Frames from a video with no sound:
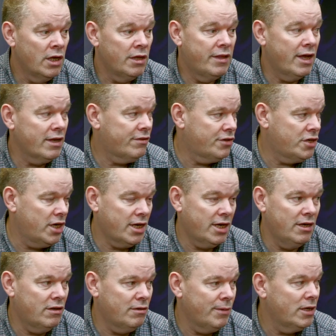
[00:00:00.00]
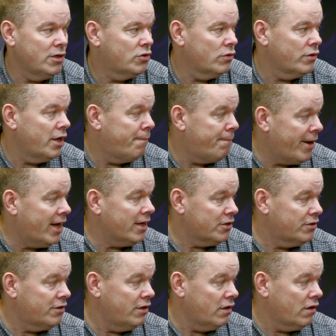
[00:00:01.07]
That's checking to make sure they're
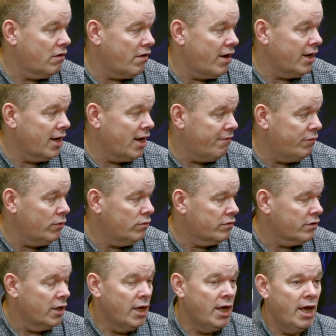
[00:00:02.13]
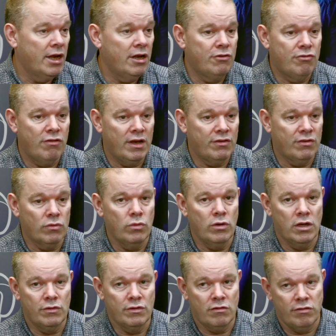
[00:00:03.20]
patched to the correct levels and addressed all
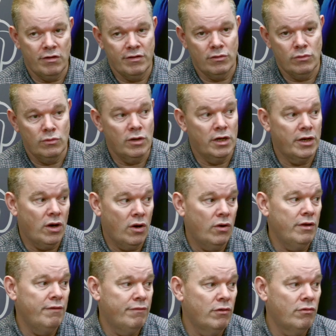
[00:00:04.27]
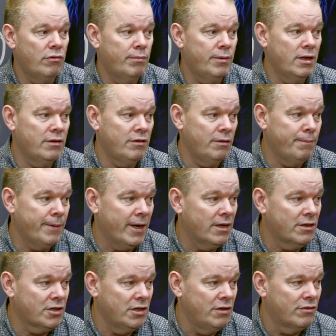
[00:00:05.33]
those critical and high vulnerability
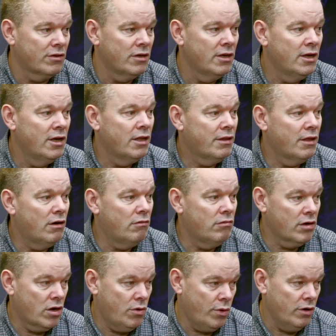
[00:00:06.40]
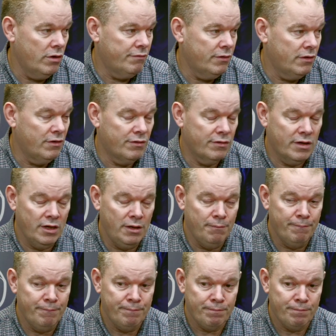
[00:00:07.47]
patches that are required for the scheme.